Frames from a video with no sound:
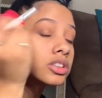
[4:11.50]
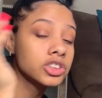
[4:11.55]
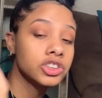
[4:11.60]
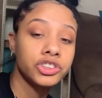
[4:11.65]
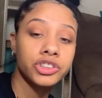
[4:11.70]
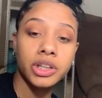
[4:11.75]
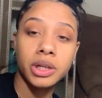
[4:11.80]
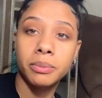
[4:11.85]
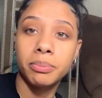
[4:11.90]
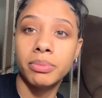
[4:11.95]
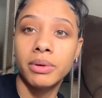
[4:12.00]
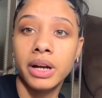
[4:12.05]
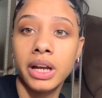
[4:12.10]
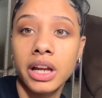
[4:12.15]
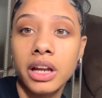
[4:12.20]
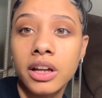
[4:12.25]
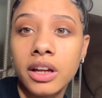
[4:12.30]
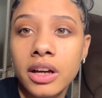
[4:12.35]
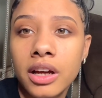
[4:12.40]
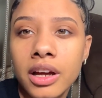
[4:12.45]
Drink
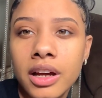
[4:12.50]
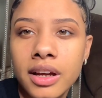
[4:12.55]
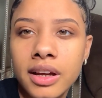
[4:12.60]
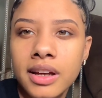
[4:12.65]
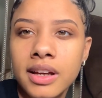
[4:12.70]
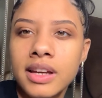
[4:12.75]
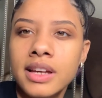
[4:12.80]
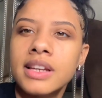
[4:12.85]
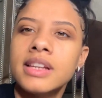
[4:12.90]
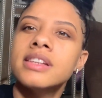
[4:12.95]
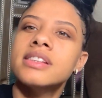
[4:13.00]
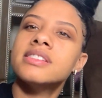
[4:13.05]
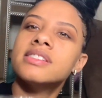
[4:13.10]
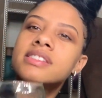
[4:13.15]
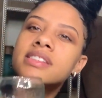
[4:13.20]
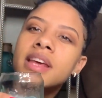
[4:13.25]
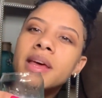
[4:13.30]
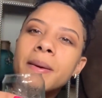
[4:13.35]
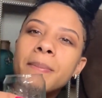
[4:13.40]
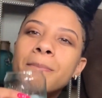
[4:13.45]
break.
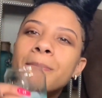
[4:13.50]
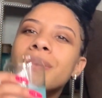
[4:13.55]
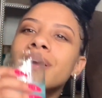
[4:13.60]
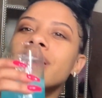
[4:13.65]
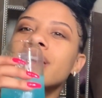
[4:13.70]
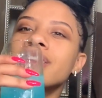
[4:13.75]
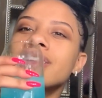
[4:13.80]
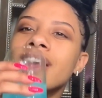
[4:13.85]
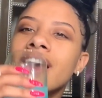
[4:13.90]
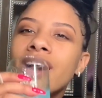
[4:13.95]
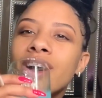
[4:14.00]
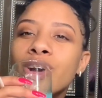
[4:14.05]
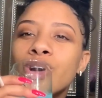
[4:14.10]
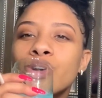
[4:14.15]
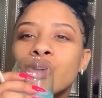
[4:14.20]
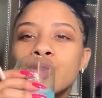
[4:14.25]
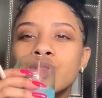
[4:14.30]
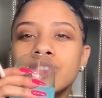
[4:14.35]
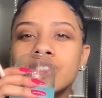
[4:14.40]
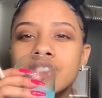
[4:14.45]
Sipping
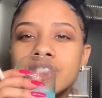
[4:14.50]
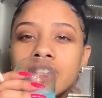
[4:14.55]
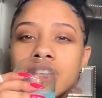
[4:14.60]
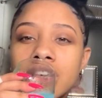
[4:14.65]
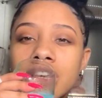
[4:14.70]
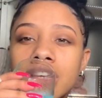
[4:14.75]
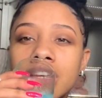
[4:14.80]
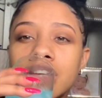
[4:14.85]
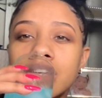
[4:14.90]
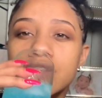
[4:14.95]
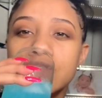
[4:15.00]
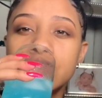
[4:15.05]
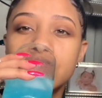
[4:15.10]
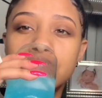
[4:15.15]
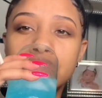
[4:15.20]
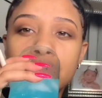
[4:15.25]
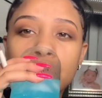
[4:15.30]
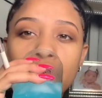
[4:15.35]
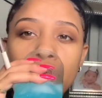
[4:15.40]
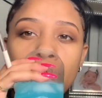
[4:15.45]
on gin and
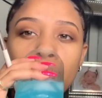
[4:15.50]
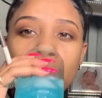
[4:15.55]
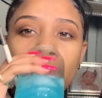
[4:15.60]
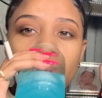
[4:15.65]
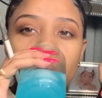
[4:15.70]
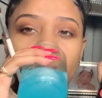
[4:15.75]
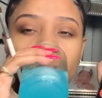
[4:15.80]
juice.